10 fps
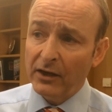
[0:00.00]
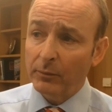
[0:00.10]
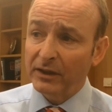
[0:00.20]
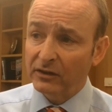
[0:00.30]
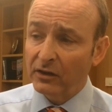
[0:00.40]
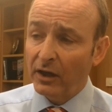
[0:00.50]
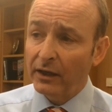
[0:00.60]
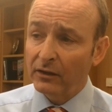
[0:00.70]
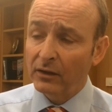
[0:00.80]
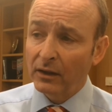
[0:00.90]
and are being
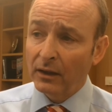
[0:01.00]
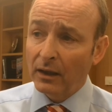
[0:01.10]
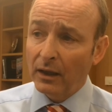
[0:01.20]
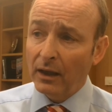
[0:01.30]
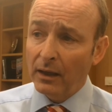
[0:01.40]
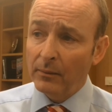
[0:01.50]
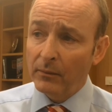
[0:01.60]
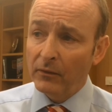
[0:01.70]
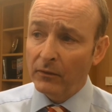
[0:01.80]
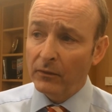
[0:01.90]
denied
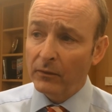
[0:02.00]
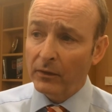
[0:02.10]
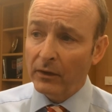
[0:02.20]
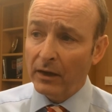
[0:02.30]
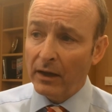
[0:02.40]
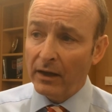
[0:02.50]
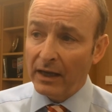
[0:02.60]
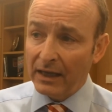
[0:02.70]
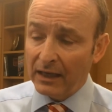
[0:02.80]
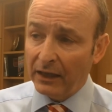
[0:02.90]

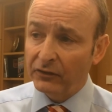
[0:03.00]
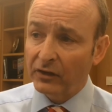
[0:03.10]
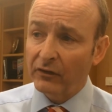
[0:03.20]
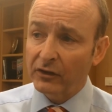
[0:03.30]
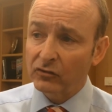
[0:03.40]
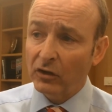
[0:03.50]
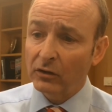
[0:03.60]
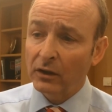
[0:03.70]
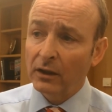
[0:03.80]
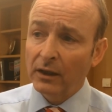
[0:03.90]
a life-saving
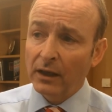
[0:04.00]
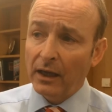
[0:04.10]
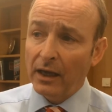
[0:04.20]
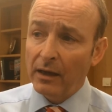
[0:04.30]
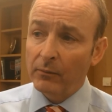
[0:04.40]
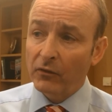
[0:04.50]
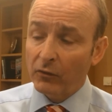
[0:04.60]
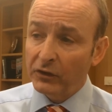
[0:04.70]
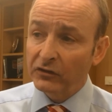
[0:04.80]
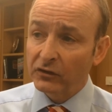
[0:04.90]
drug
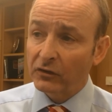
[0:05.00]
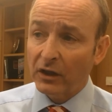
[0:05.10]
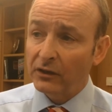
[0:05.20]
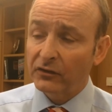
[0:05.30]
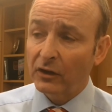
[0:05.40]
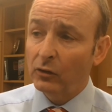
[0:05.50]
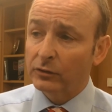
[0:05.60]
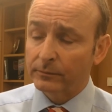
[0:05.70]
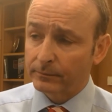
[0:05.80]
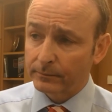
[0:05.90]
for reasons of cost
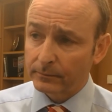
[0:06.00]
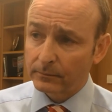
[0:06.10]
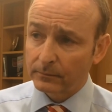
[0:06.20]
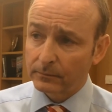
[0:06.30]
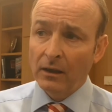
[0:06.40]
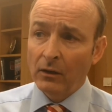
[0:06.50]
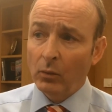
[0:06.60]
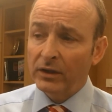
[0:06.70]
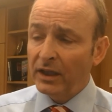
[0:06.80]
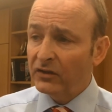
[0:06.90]
alone.
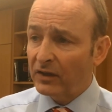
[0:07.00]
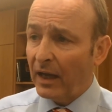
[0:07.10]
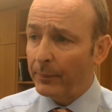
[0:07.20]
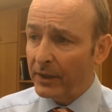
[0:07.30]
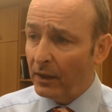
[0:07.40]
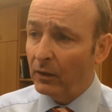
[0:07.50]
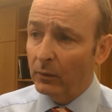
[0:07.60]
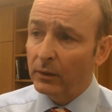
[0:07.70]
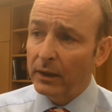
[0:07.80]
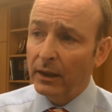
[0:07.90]
What needs to happen
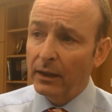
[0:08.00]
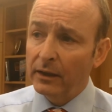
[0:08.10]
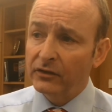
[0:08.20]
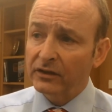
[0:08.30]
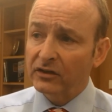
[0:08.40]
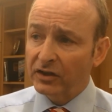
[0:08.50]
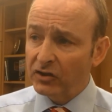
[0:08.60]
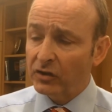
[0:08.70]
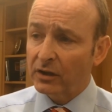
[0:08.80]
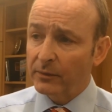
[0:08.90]
now is that the
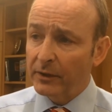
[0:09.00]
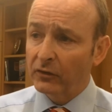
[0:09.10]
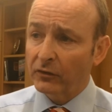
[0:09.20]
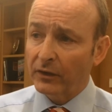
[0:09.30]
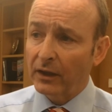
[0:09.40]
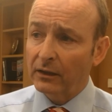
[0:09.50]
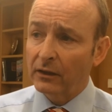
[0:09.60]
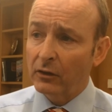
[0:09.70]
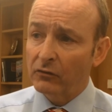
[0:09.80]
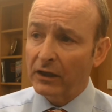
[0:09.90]
Taoiseach and the Minister for Health,
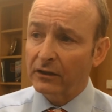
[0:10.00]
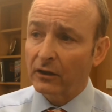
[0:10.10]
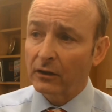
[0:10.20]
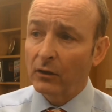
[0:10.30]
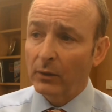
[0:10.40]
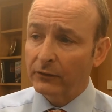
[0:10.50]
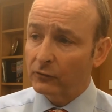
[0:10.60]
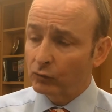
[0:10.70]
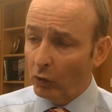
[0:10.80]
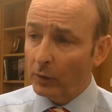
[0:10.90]
Leo Varadkar, would have
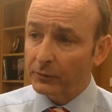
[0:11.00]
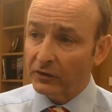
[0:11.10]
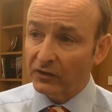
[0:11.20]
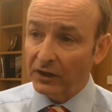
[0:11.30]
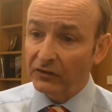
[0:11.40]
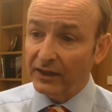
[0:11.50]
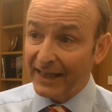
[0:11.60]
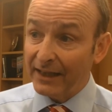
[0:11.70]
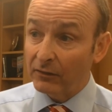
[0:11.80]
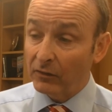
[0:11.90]
to roll up their sleeves and
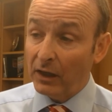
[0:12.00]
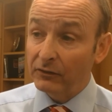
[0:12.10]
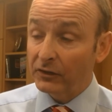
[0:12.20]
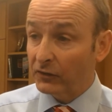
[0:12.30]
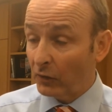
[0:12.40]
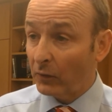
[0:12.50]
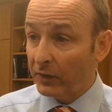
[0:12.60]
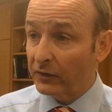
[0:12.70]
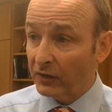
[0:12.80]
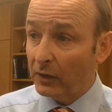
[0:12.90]
get involved and
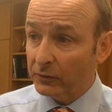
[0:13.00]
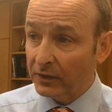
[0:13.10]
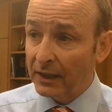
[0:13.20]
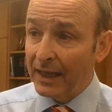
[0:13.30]
sort this out